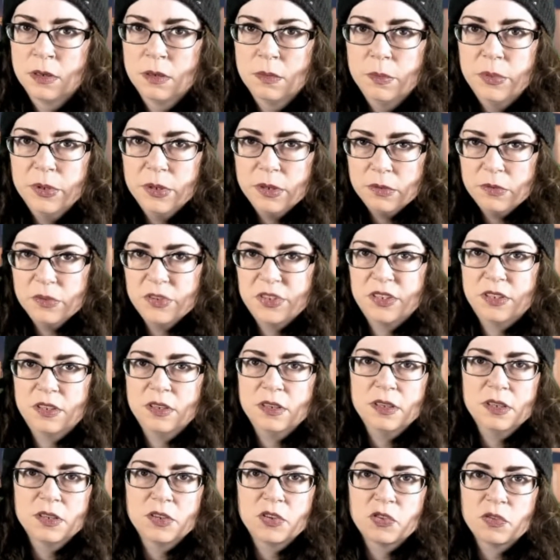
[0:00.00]
But it was
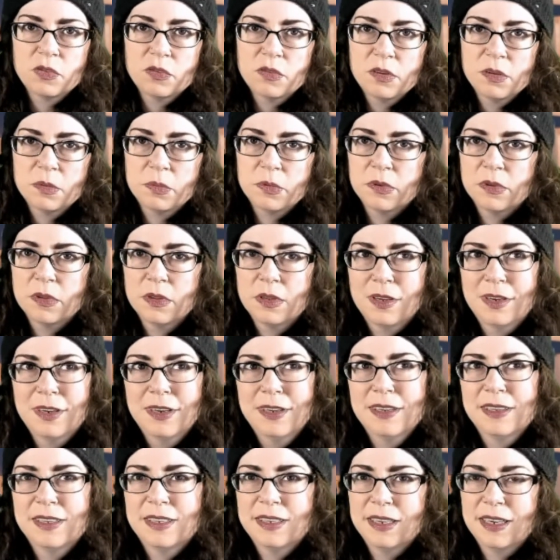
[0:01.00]
still enjoyable, and
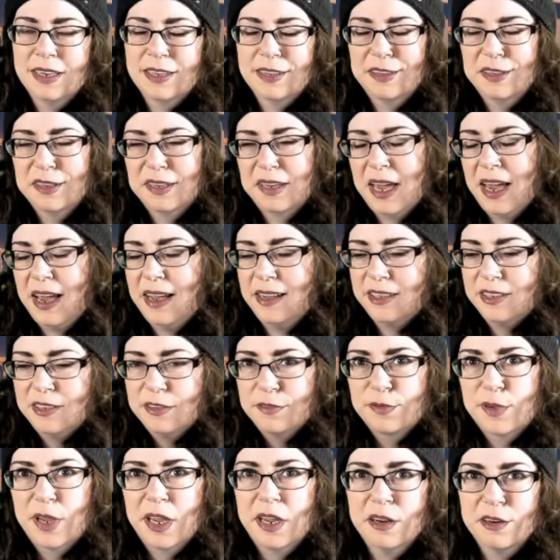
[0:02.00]
it's like the cast
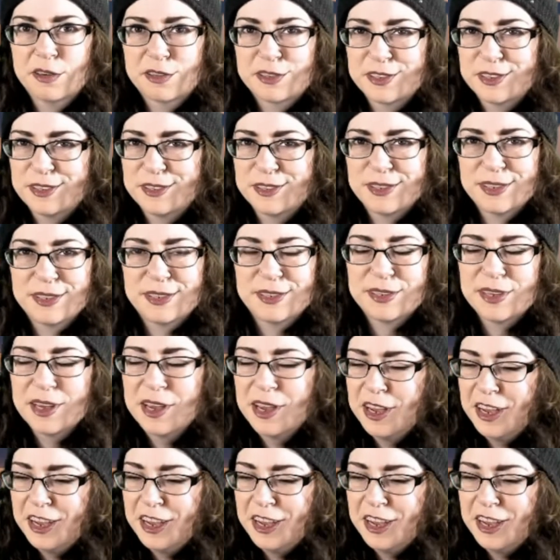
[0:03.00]
of characters is